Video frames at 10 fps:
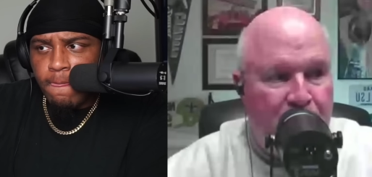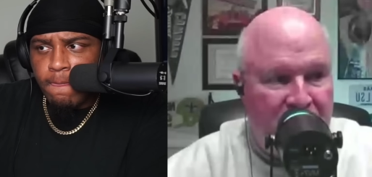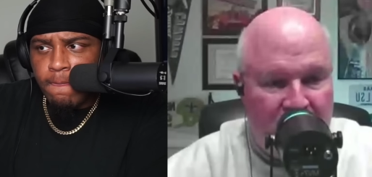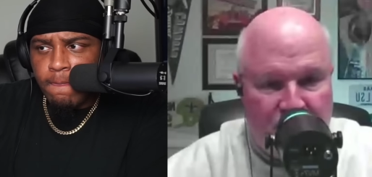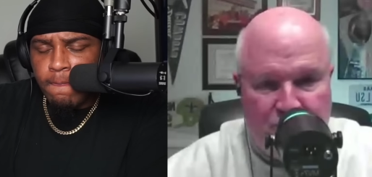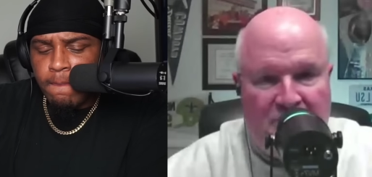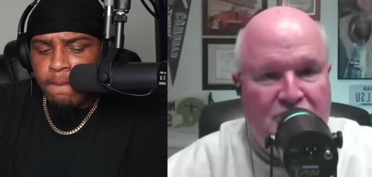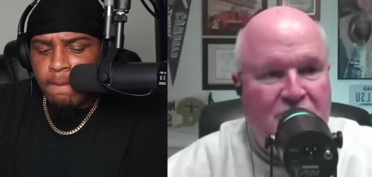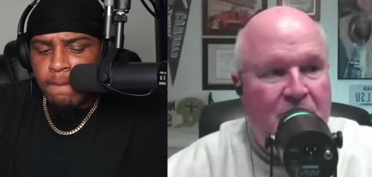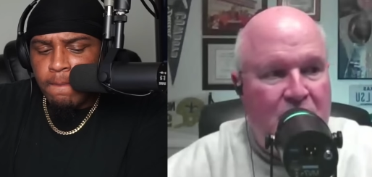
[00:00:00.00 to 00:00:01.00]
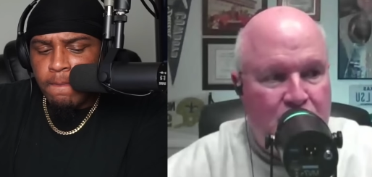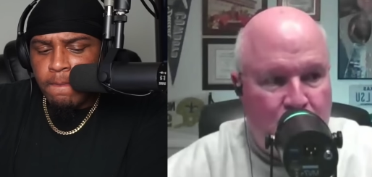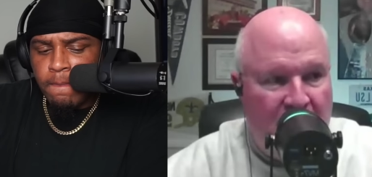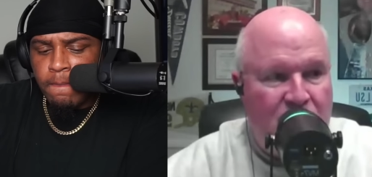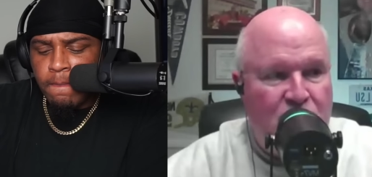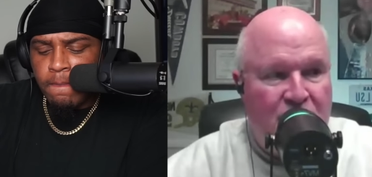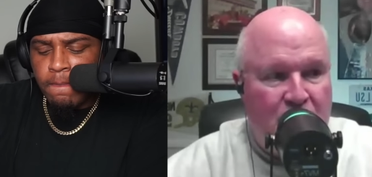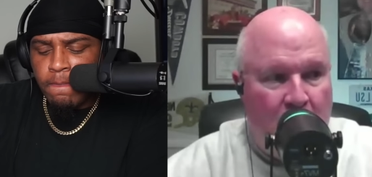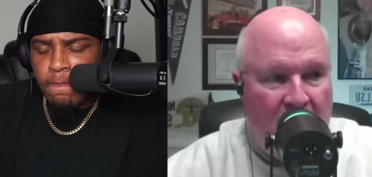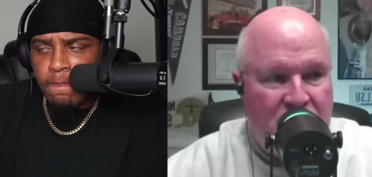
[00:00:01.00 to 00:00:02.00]
Speaker 1: but there's been some of those reps when
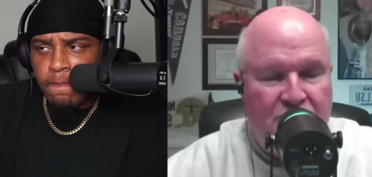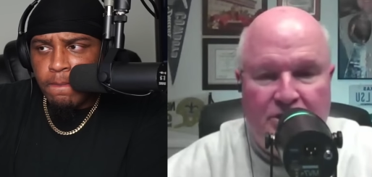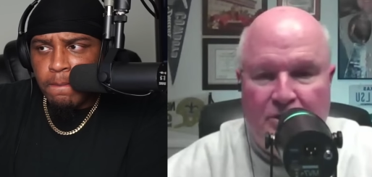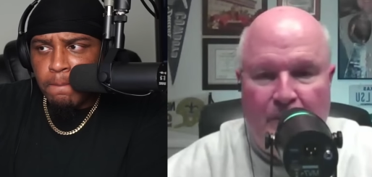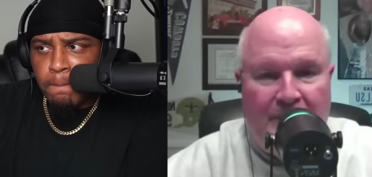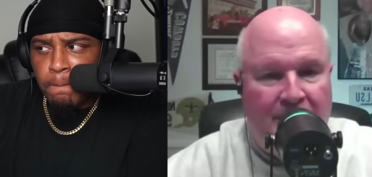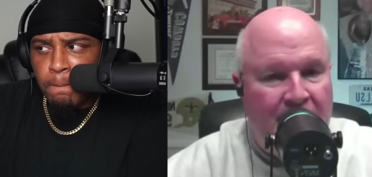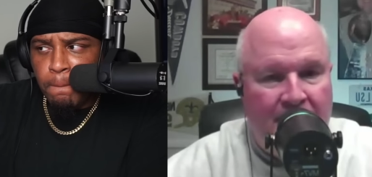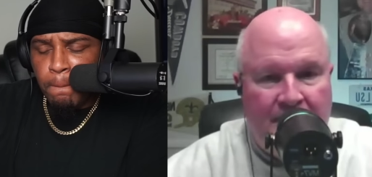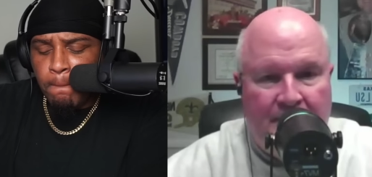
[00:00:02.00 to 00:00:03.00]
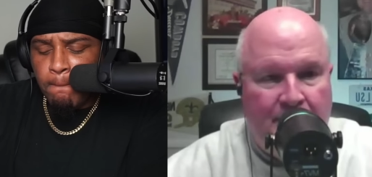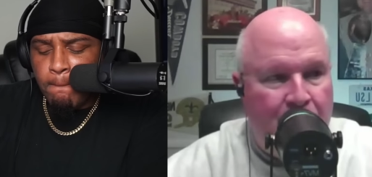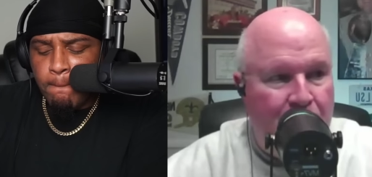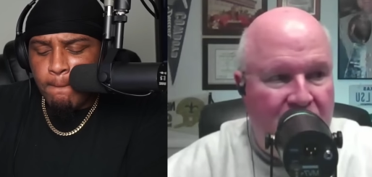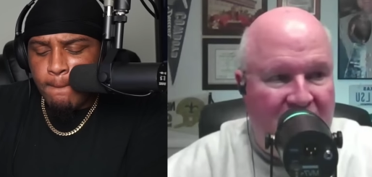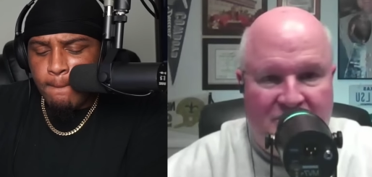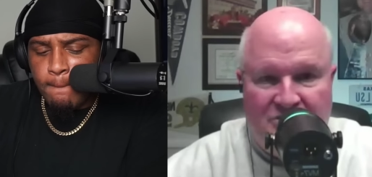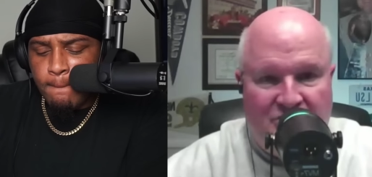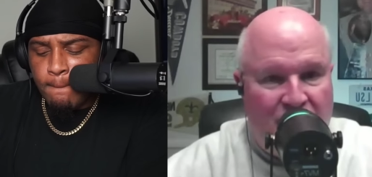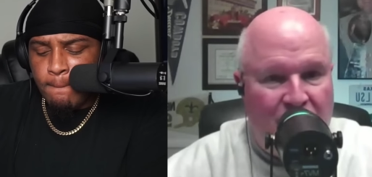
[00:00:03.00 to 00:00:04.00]
you watch and you're going, that
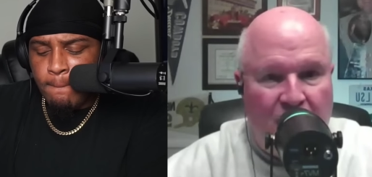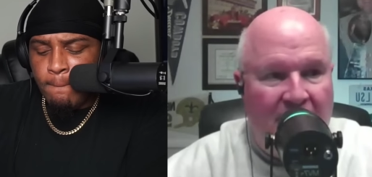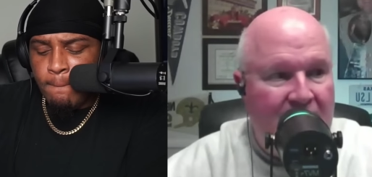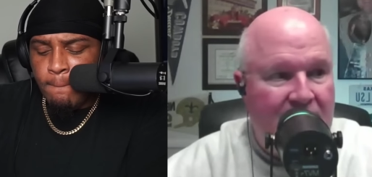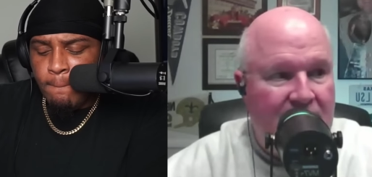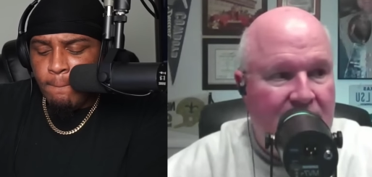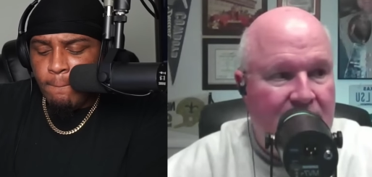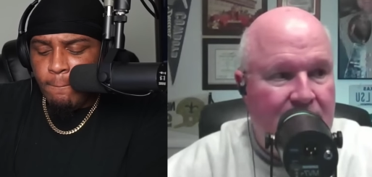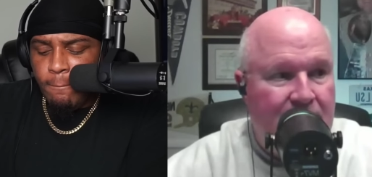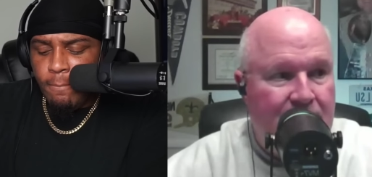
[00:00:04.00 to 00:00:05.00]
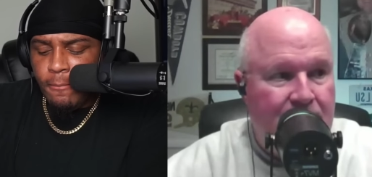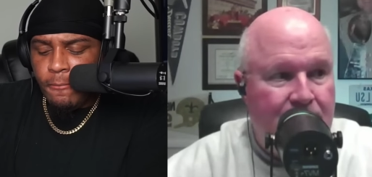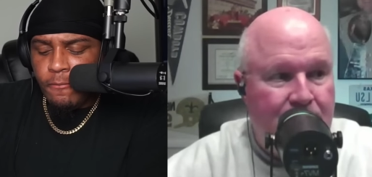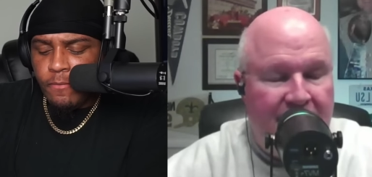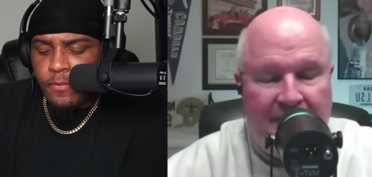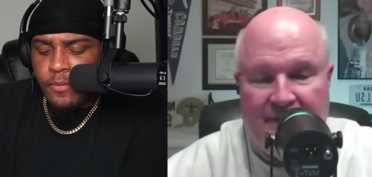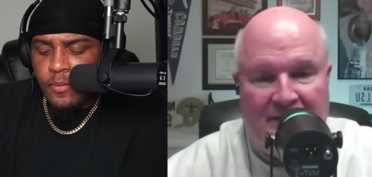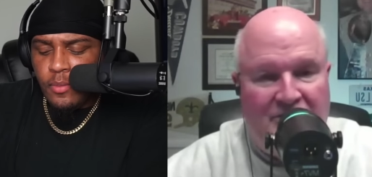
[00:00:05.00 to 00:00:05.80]
doesn't look right, man. That